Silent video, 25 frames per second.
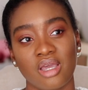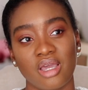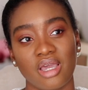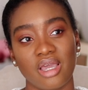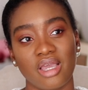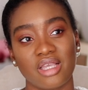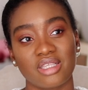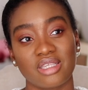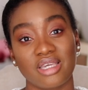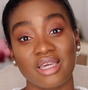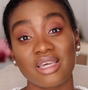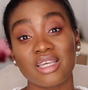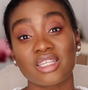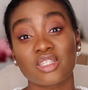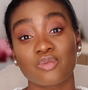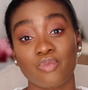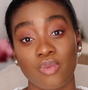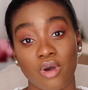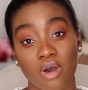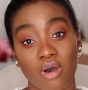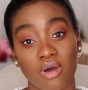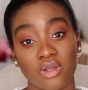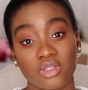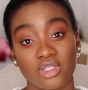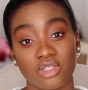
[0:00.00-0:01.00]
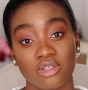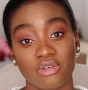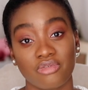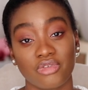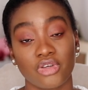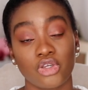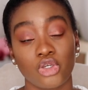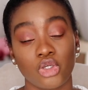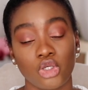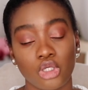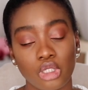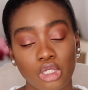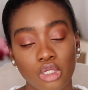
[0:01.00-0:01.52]
it is part of a
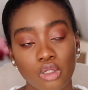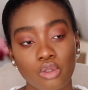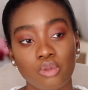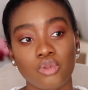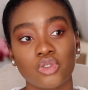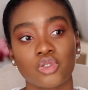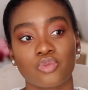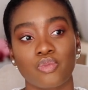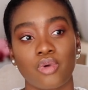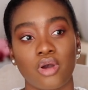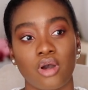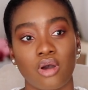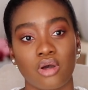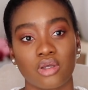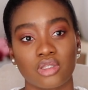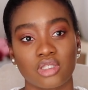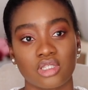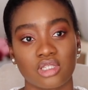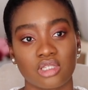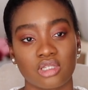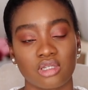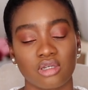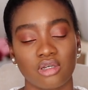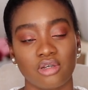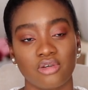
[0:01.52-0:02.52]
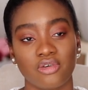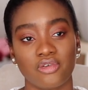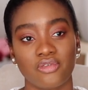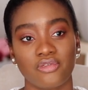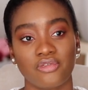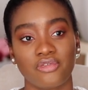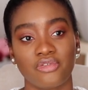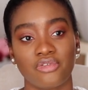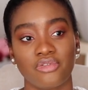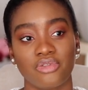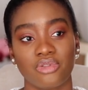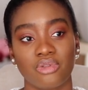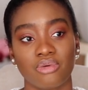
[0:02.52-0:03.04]
huge part of
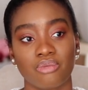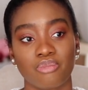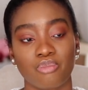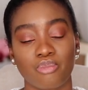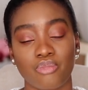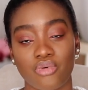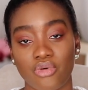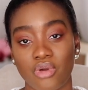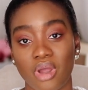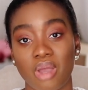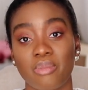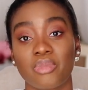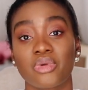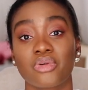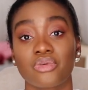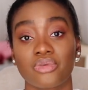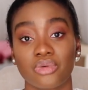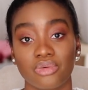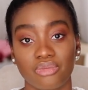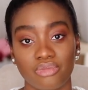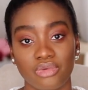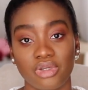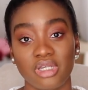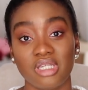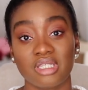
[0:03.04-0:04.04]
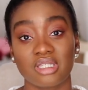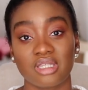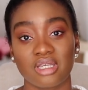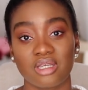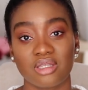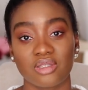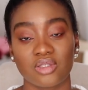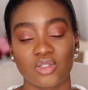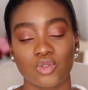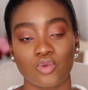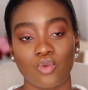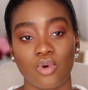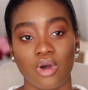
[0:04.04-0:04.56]
the primary
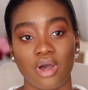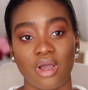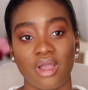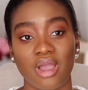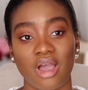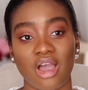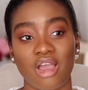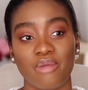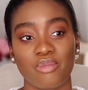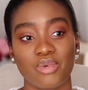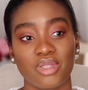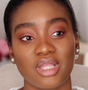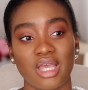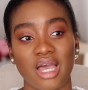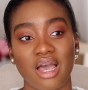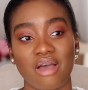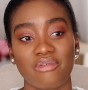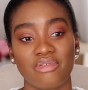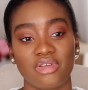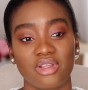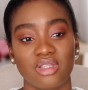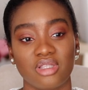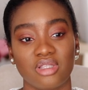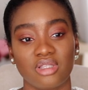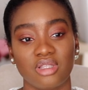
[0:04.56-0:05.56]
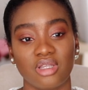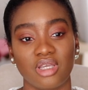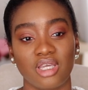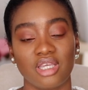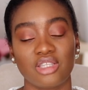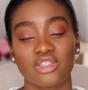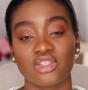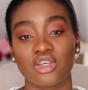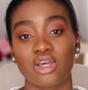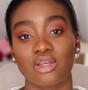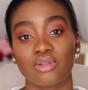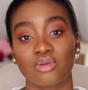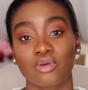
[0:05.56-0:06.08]
reasons why I've been having
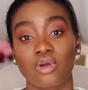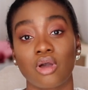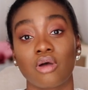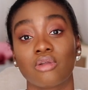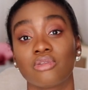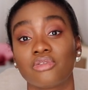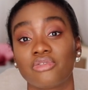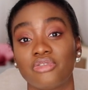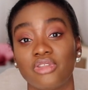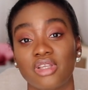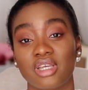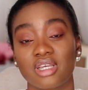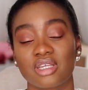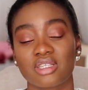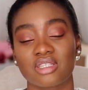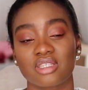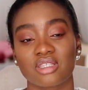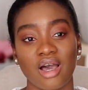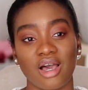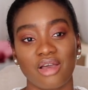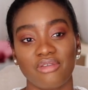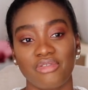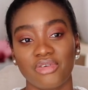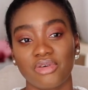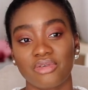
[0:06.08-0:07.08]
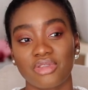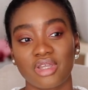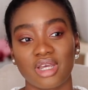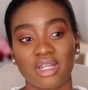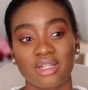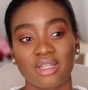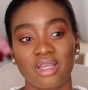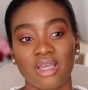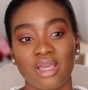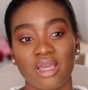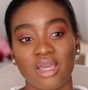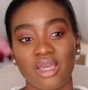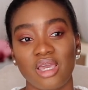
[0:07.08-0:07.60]
internal conflicts. I feel
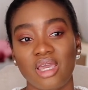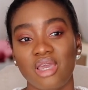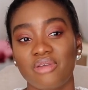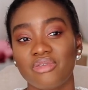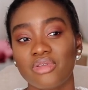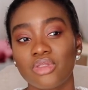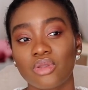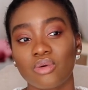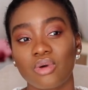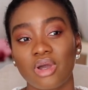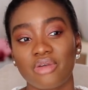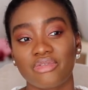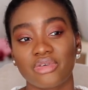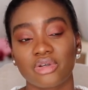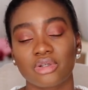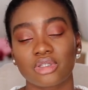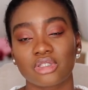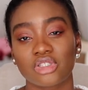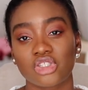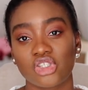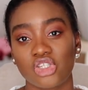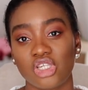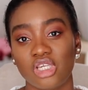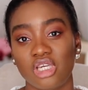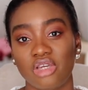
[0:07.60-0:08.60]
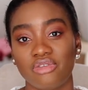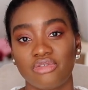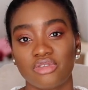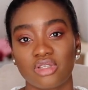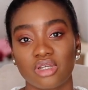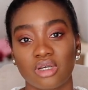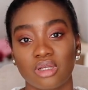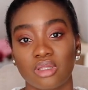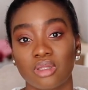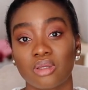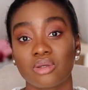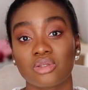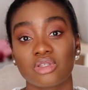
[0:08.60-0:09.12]
that even though I've achieved
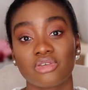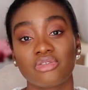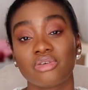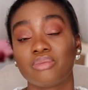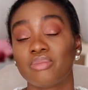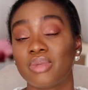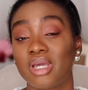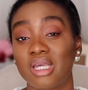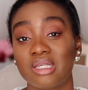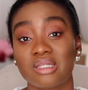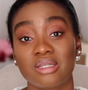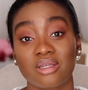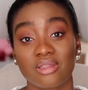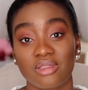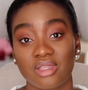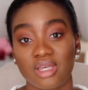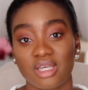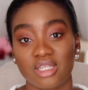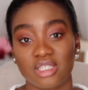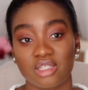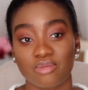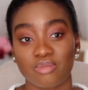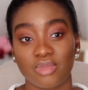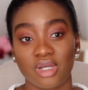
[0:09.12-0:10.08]
a lot of amazing things in